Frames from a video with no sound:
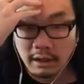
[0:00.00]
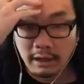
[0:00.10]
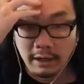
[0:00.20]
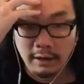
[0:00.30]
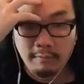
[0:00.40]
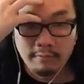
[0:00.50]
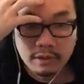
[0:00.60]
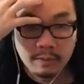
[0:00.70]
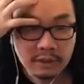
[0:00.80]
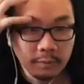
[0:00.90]
Um,
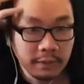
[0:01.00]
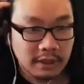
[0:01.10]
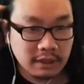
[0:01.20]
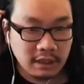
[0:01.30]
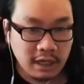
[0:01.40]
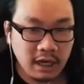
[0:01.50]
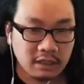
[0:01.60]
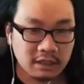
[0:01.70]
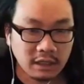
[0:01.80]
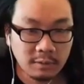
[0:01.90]
Smitzelplick said,
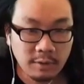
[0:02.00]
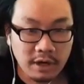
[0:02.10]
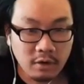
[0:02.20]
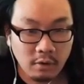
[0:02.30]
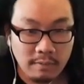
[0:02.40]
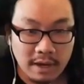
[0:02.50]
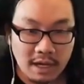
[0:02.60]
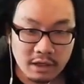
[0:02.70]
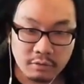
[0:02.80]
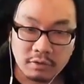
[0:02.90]
Gotta celebrate Cory
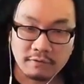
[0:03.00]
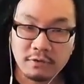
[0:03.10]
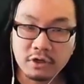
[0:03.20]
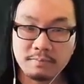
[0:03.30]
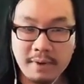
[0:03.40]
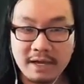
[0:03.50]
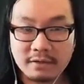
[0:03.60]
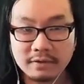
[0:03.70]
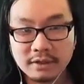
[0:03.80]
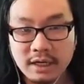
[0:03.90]
making it through the first
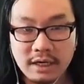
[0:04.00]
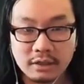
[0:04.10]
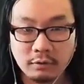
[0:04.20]
batch of signings.